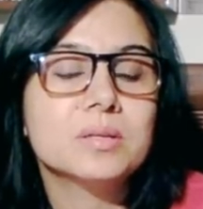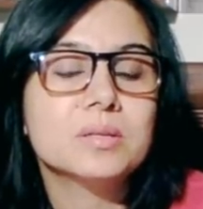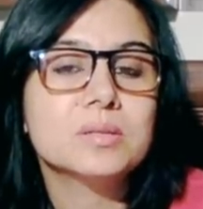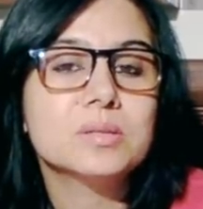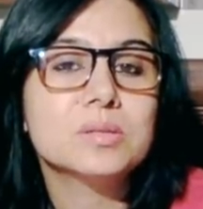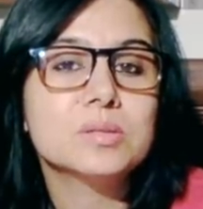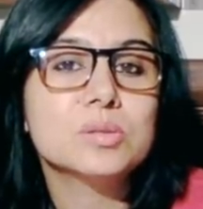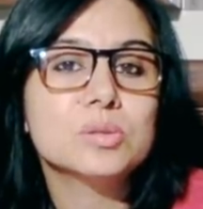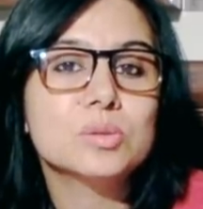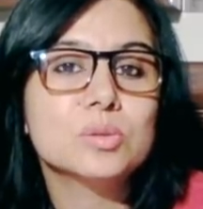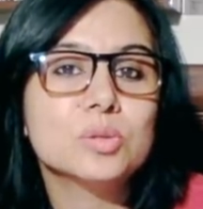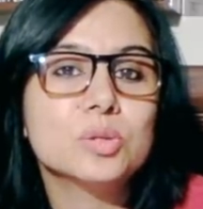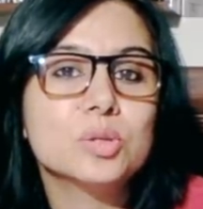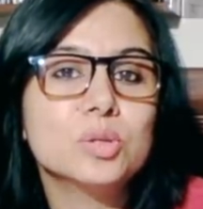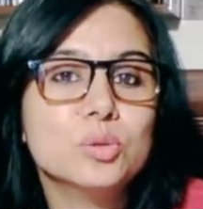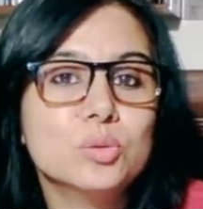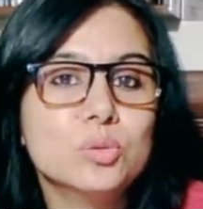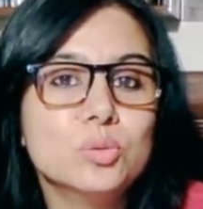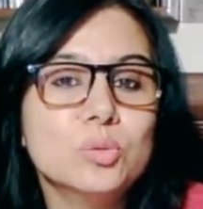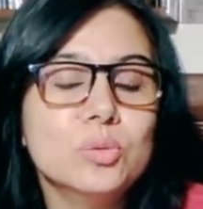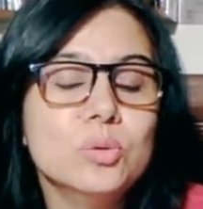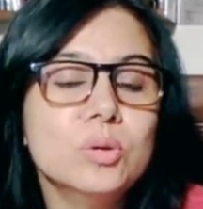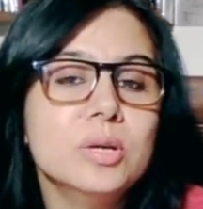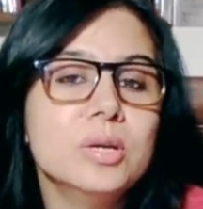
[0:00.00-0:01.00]
So
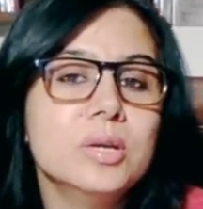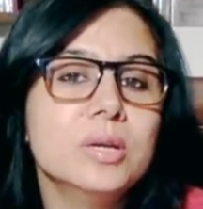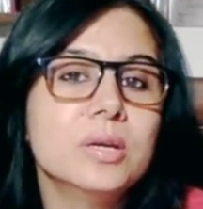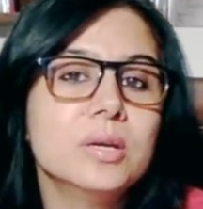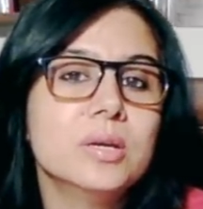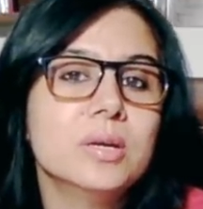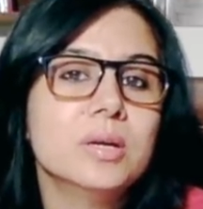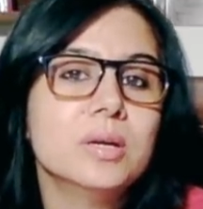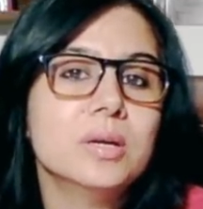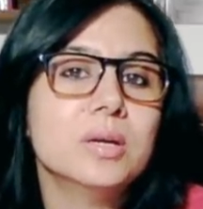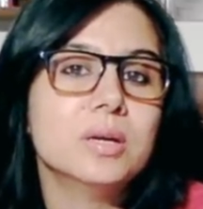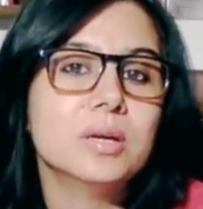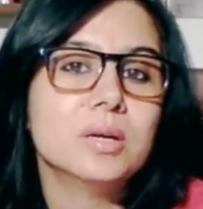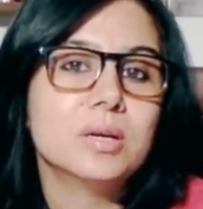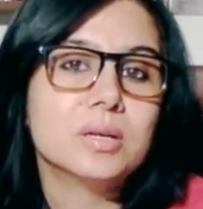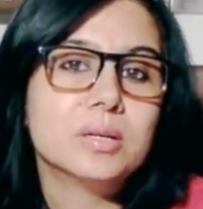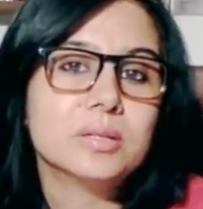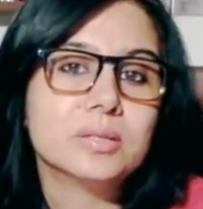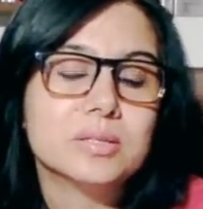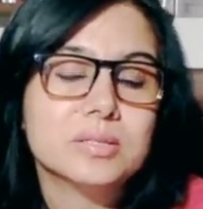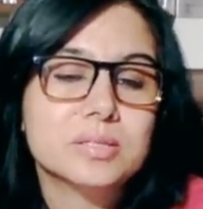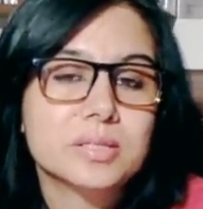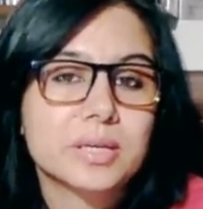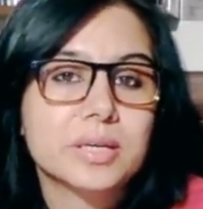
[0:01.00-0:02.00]
you,
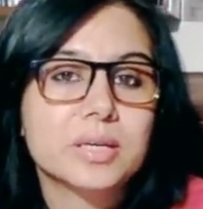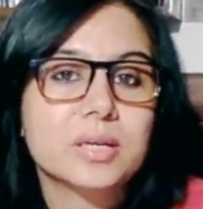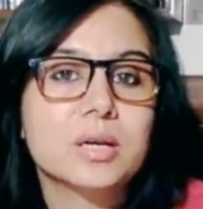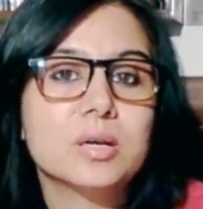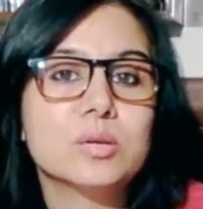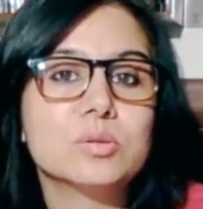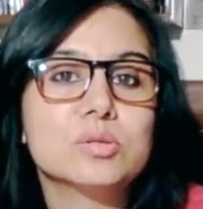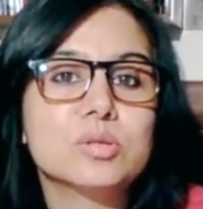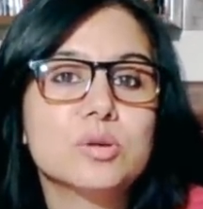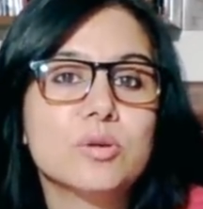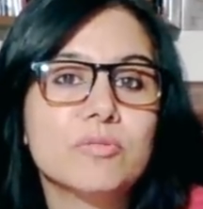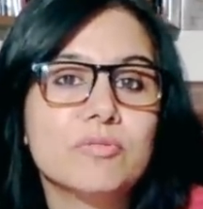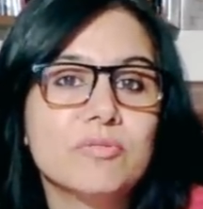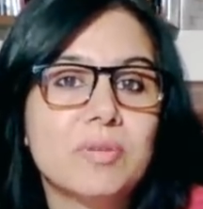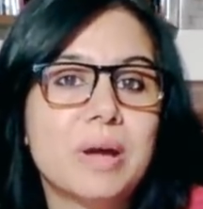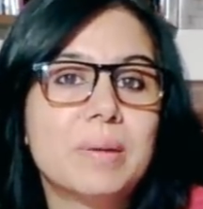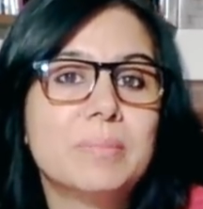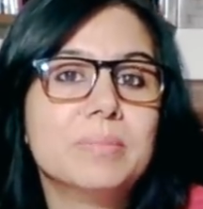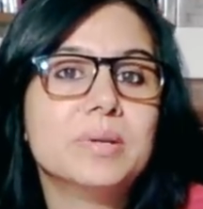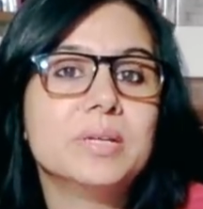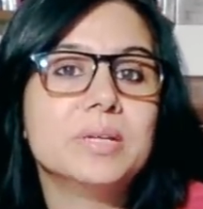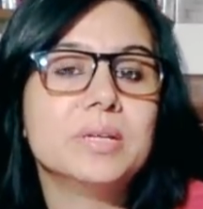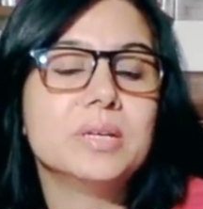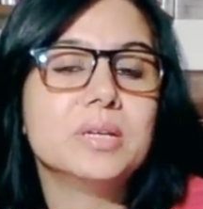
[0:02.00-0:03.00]
the second house, your
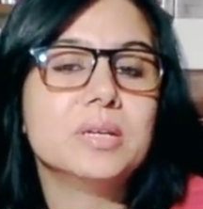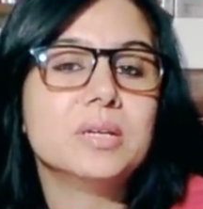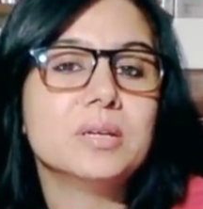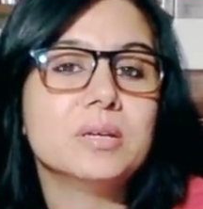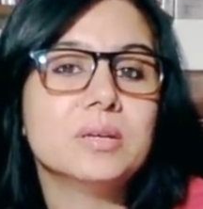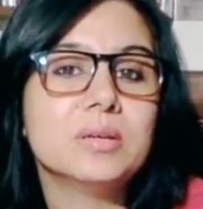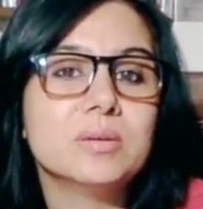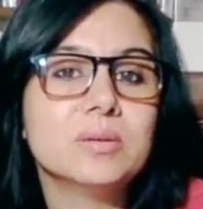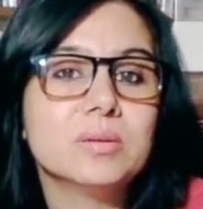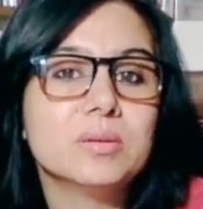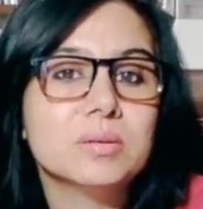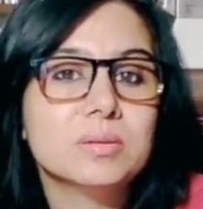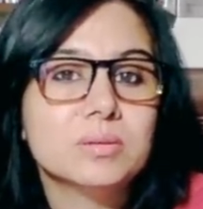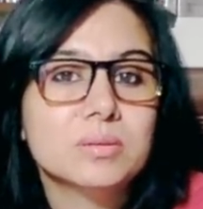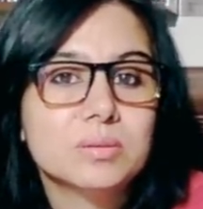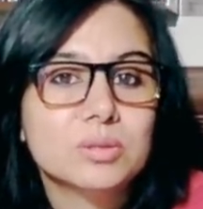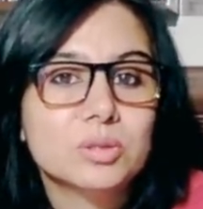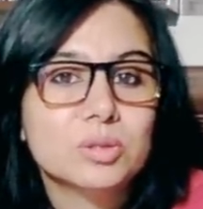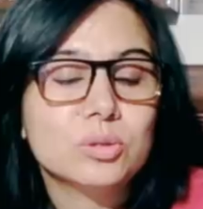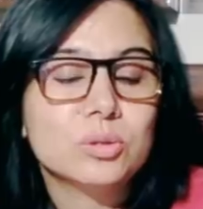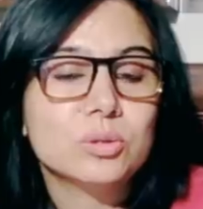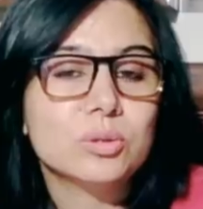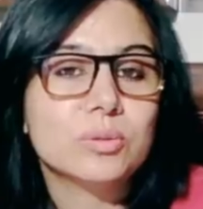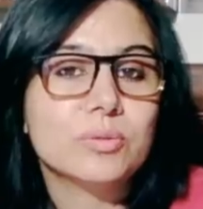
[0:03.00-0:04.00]
family,
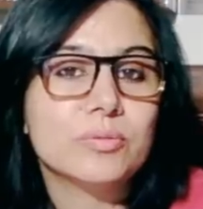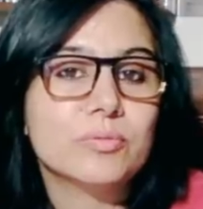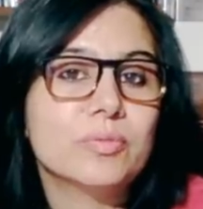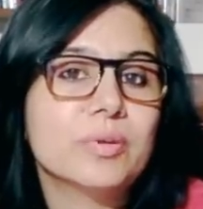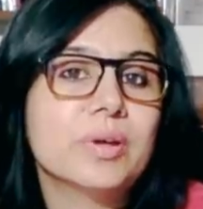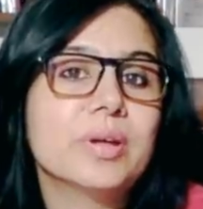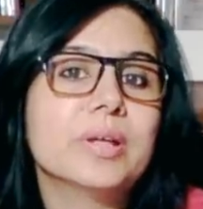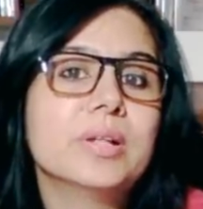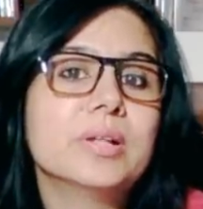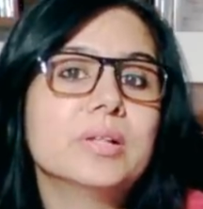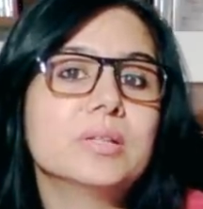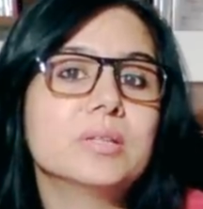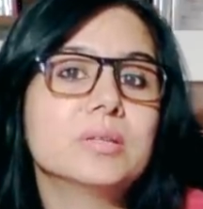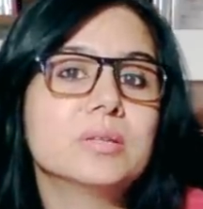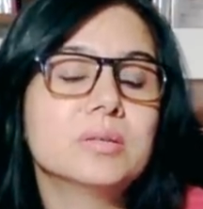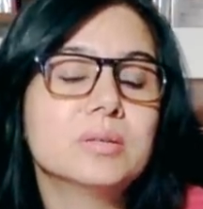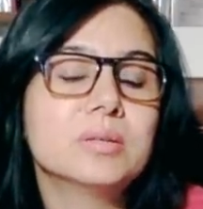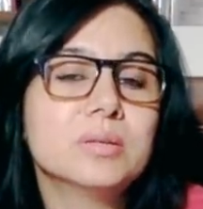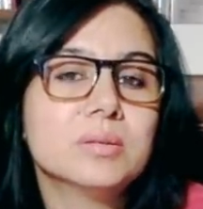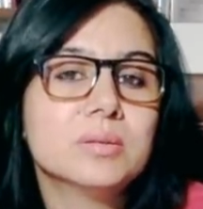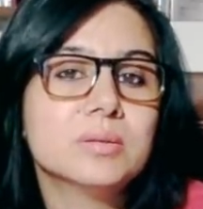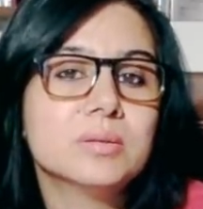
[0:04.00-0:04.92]
your wealth,